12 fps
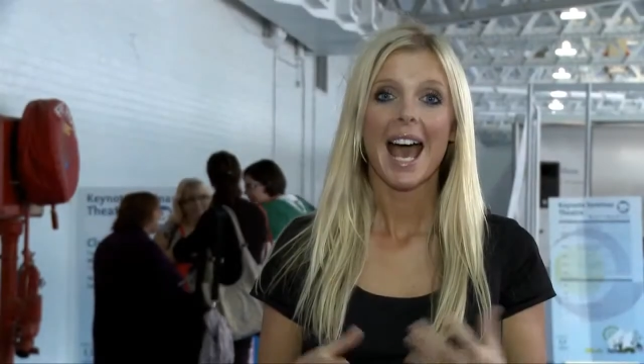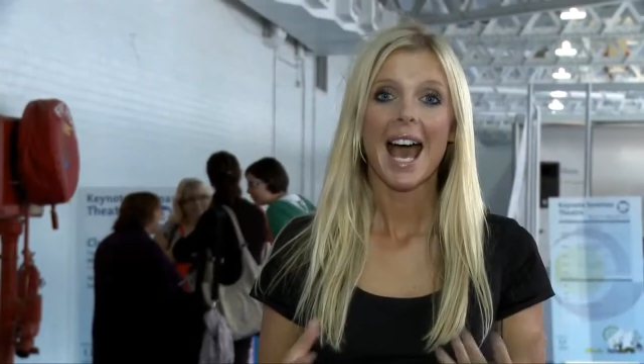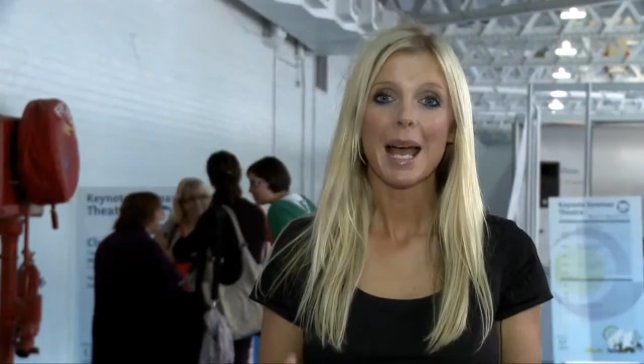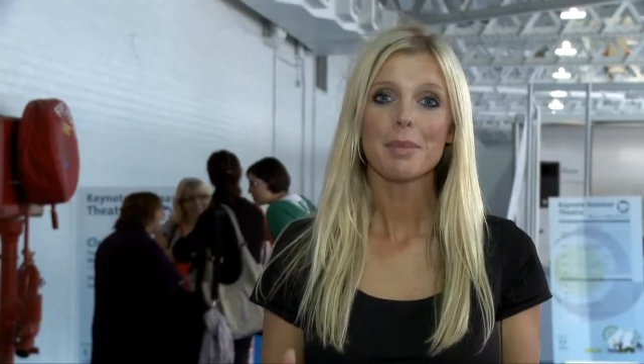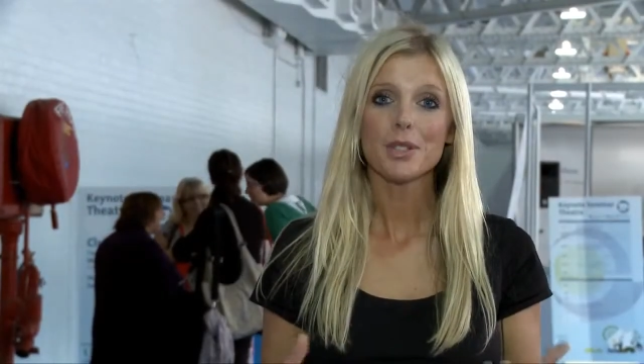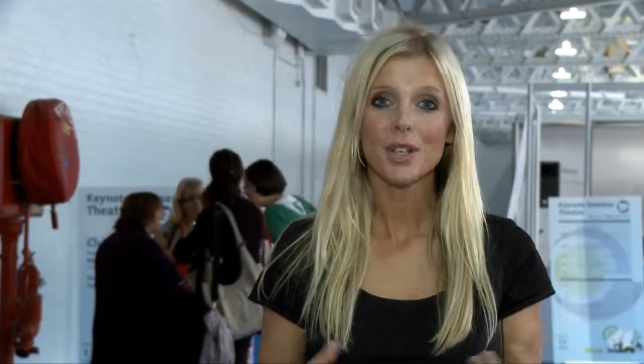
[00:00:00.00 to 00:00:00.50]

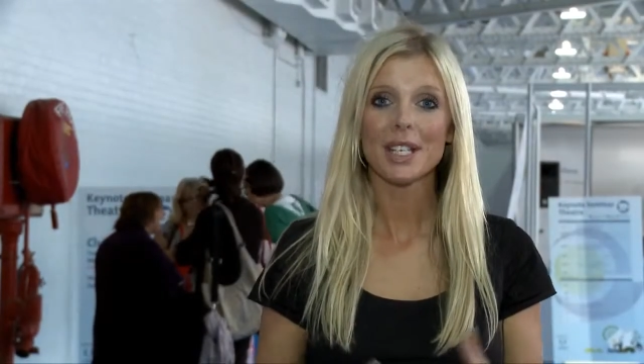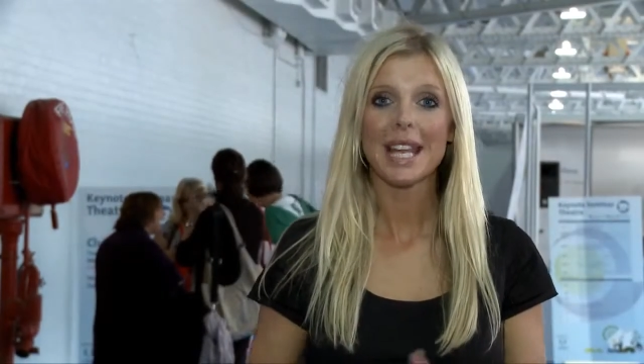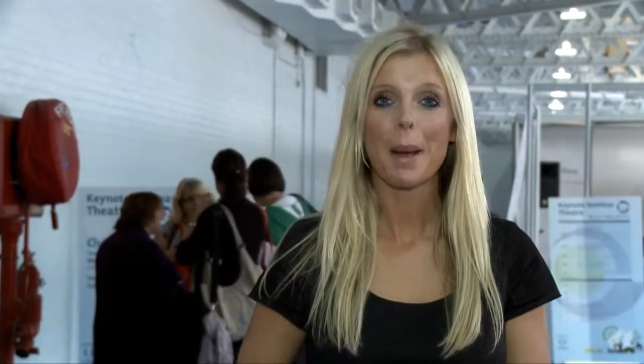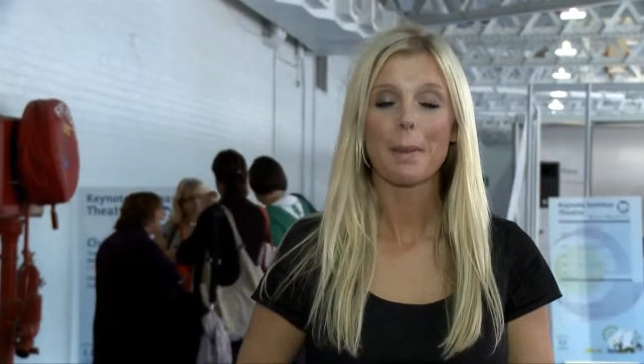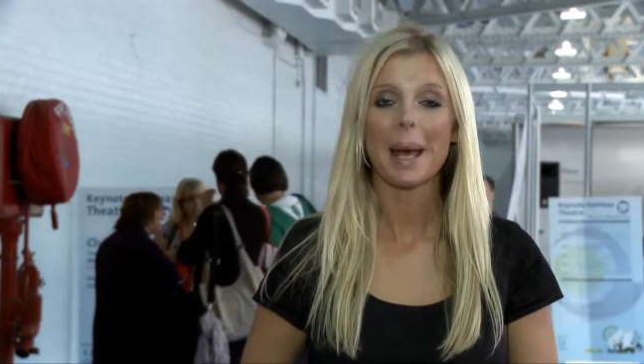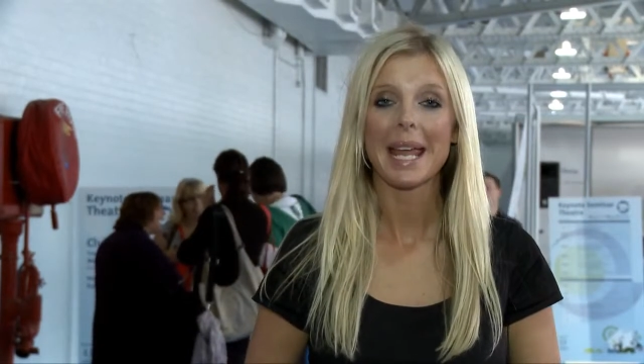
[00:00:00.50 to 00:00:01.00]
I'm joined
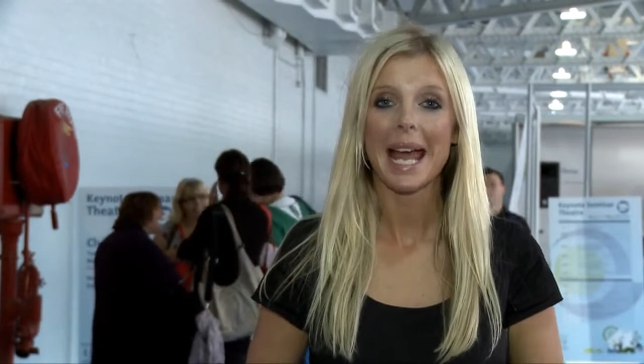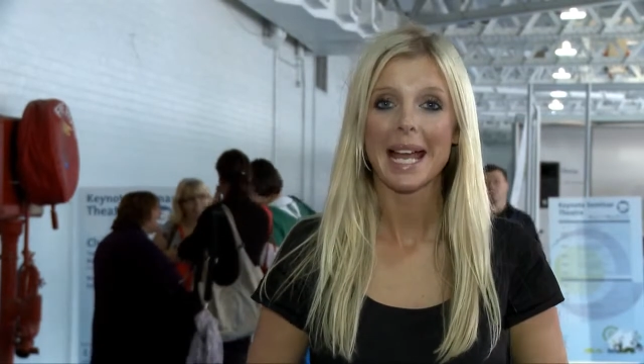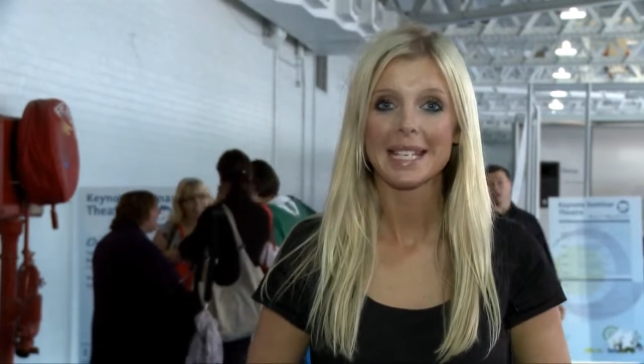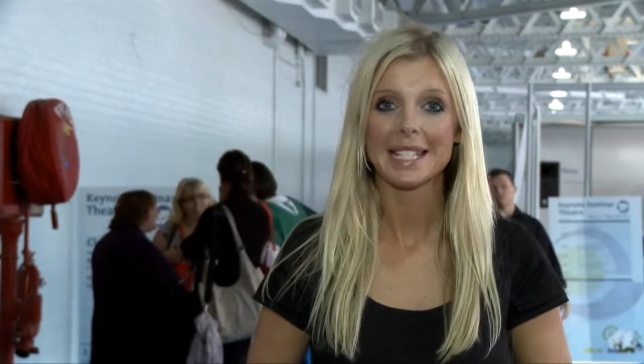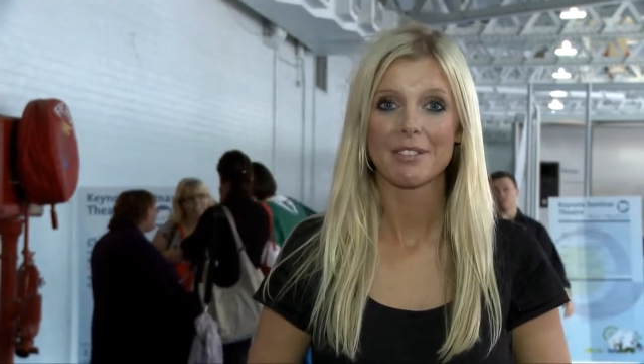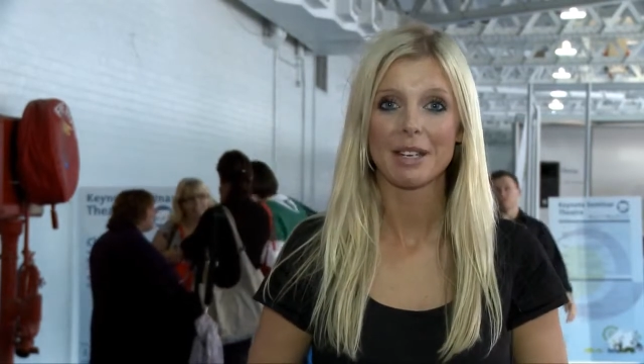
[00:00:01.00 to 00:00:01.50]
now by
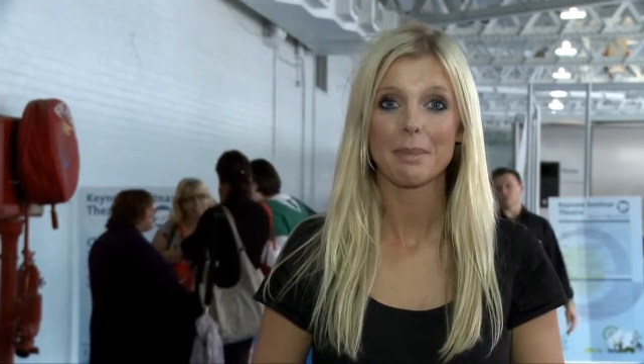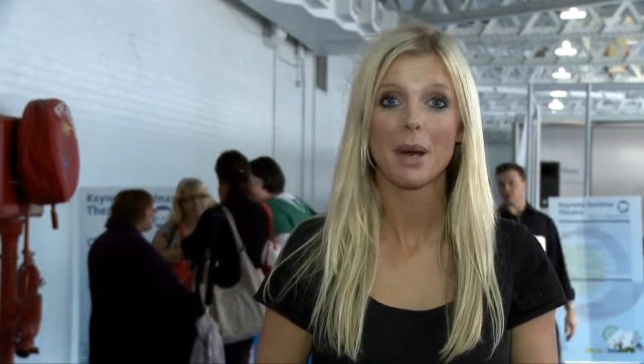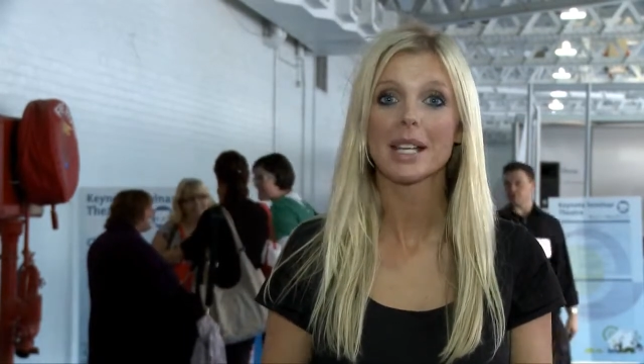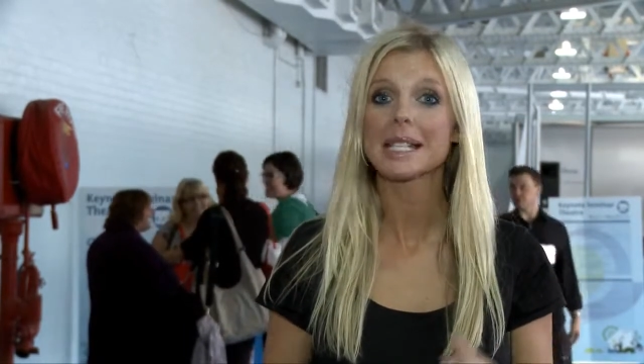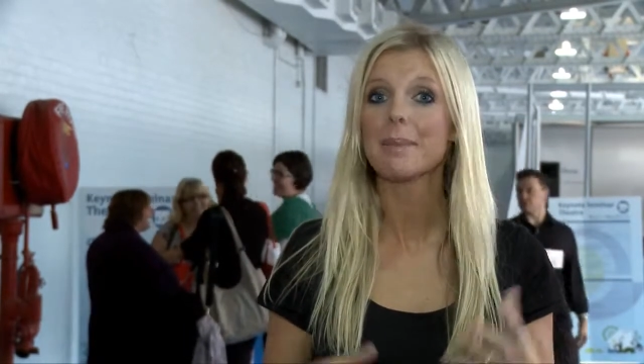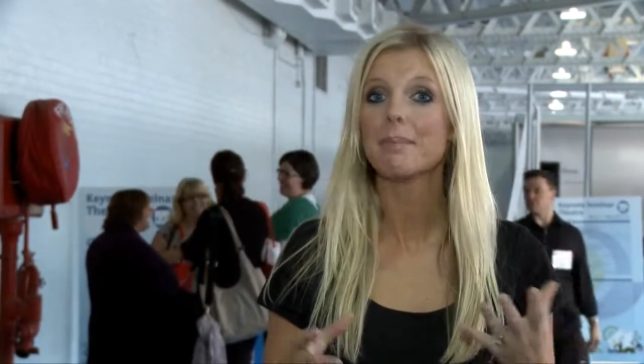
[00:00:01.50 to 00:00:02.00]
Andy Green,
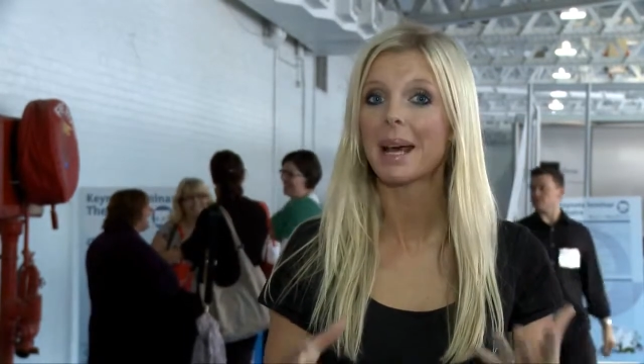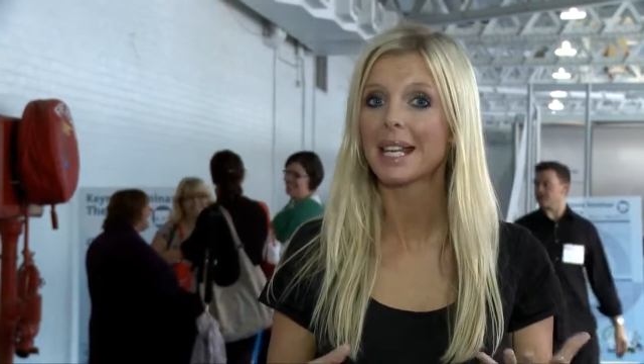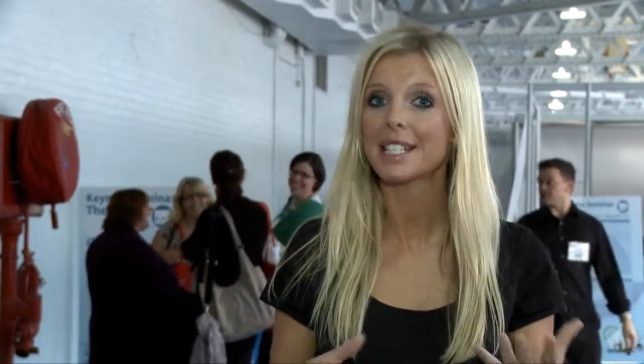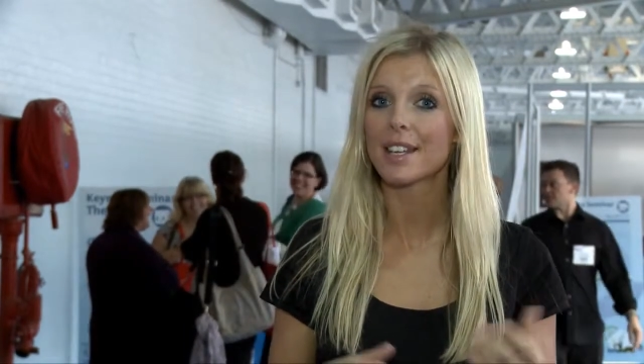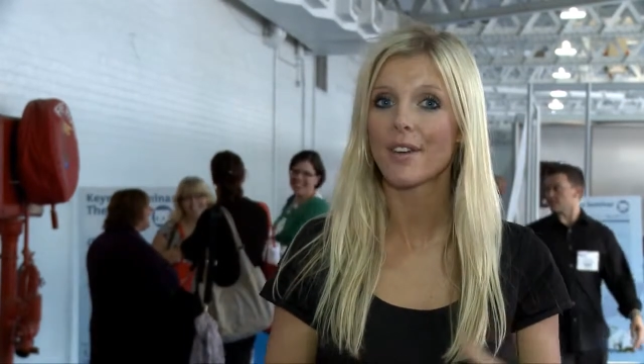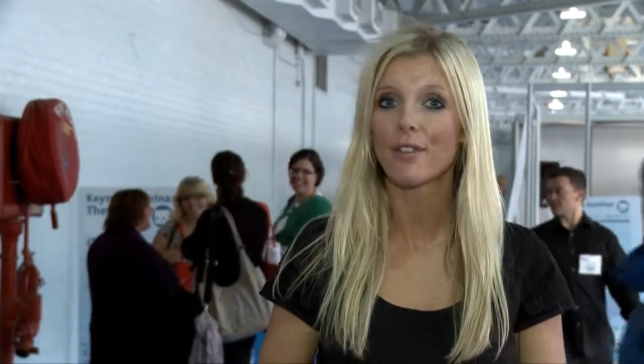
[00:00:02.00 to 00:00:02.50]
Marketing
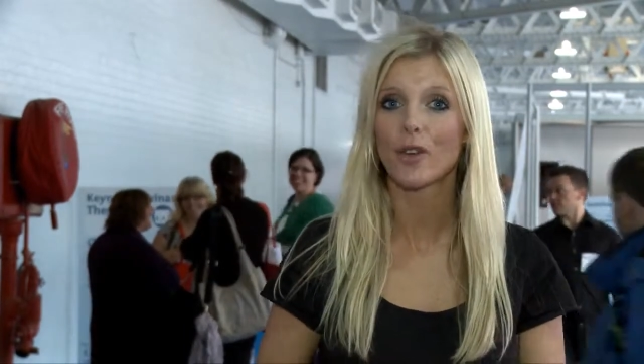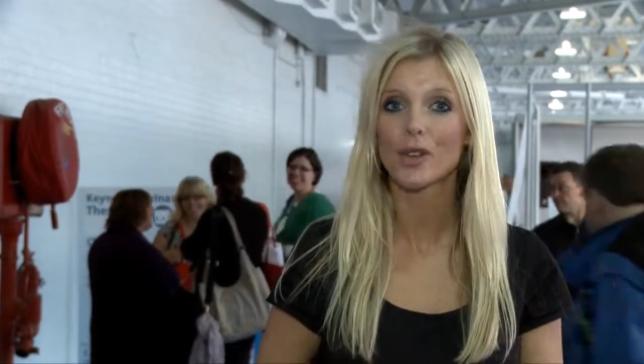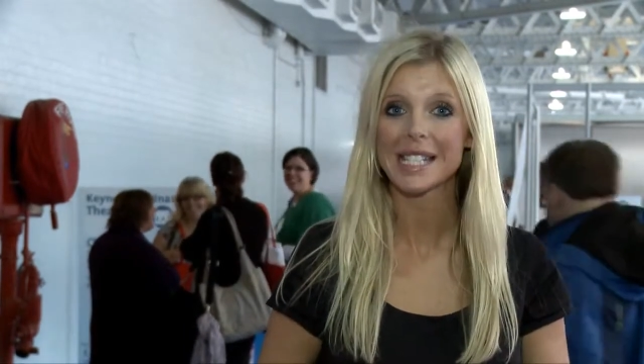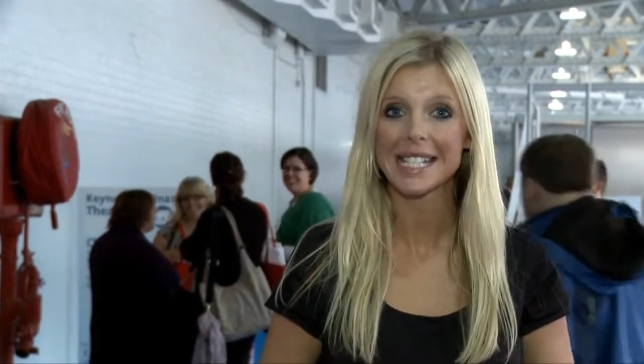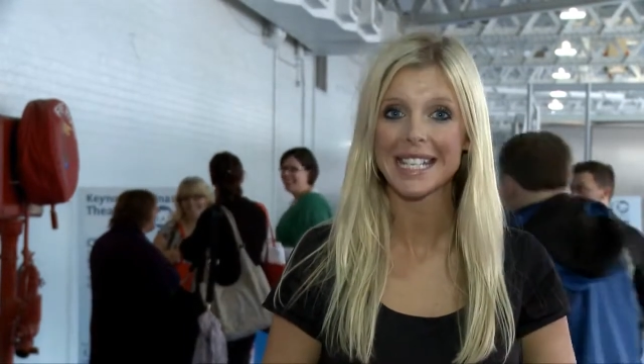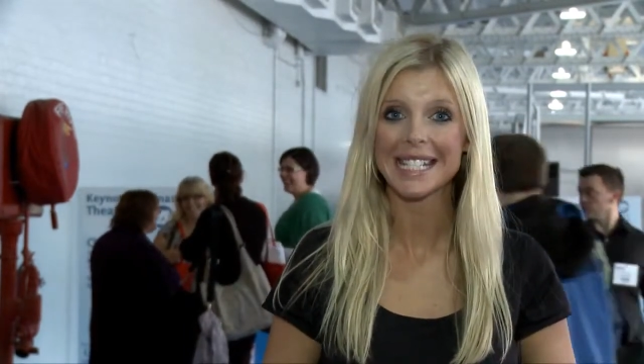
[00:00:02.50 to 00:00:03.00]
Manager for
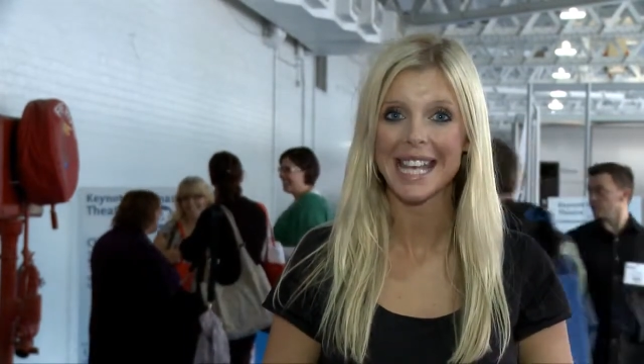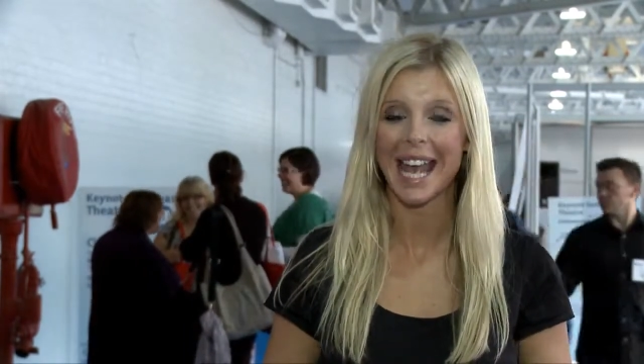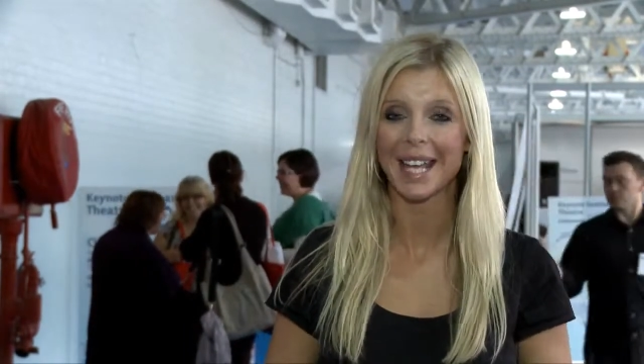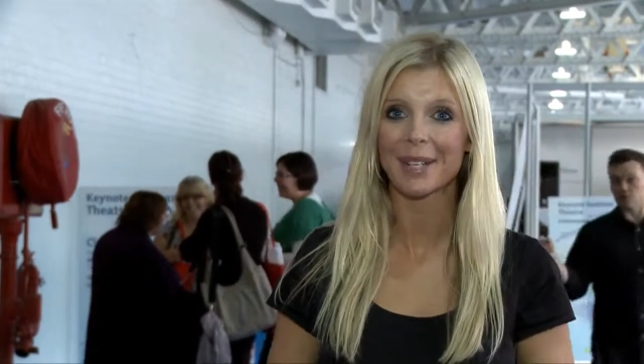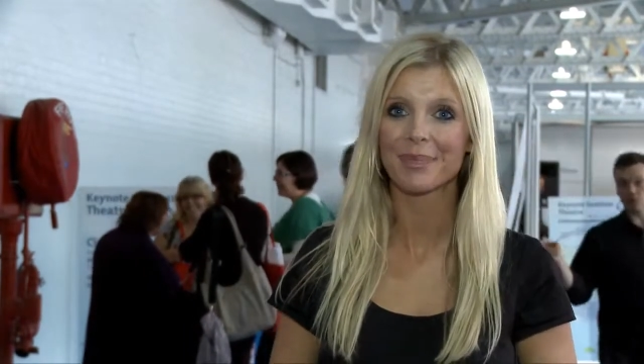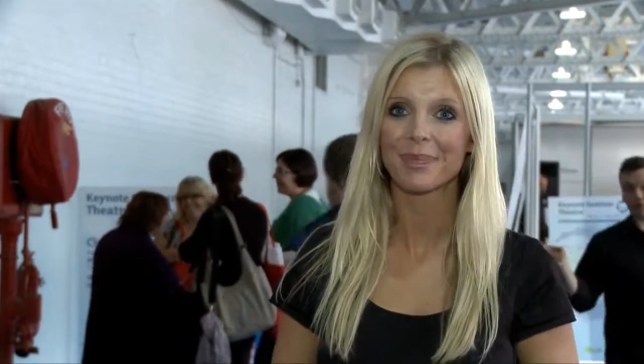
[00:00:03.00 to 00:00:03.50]
C-TEC.